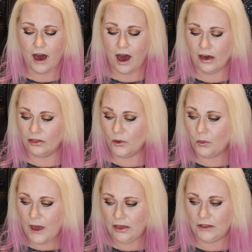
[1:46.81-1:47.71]
Uh, the
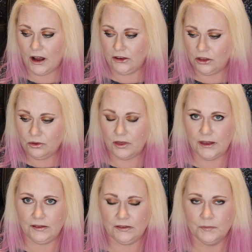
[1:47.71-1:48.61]
way that I do
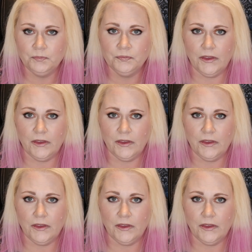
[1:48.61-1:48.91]
this